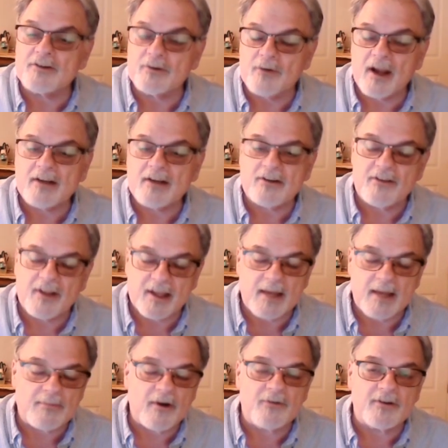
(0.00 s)
director that
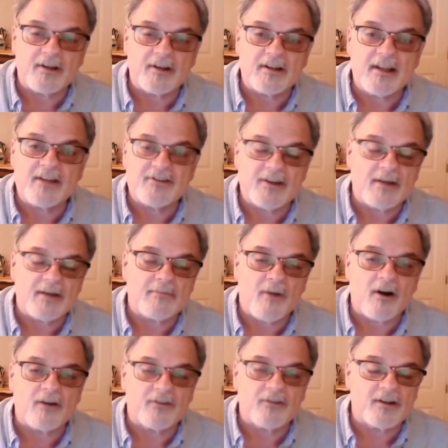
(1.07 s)
came over to DC and
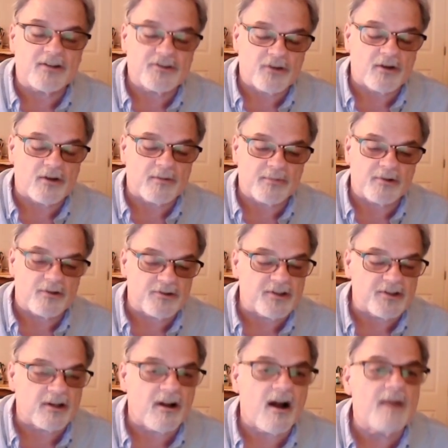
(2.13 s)
Marvel and started
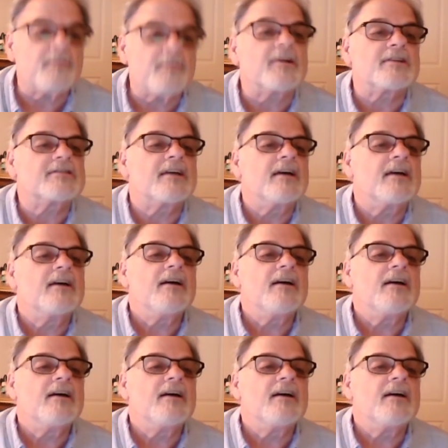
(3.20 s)
producing comics.